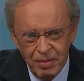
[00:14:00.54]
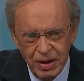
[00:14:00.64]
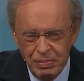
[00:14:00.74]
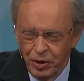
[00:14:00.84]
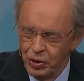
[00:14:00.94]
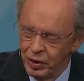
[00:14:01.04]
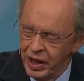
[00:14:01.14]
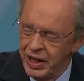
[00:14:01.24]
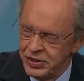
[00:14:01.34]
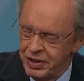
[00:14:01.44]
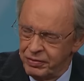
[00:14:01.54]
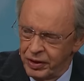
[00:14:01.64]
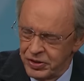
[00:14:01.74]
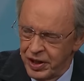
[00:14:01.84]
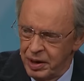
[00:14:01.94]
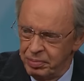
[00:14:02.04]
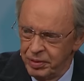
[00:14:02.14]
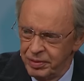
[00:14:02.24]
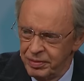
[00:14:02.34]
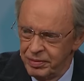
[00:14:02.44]
People who are lazy, for
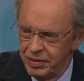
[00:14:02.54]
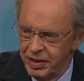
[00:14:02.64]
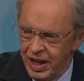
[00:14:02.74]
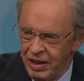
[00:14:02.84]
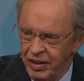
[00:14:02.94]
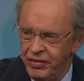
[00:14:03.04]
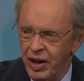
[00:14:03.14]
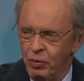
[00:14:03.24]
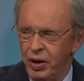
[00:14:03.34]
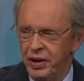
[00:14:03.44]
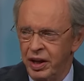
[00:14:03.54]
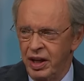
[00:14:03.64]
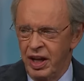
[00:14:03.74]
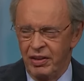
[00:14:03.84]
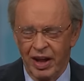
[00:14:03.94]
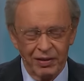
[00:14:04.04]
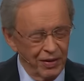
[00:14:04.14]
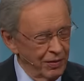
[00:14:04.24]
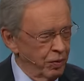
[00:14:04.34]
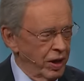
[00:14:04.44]
example, then they wonder.
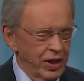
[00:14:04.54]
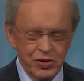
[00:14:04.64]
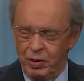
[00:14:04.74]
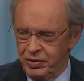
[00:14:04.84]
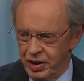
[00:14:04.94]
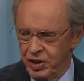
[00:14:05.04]
Here's what they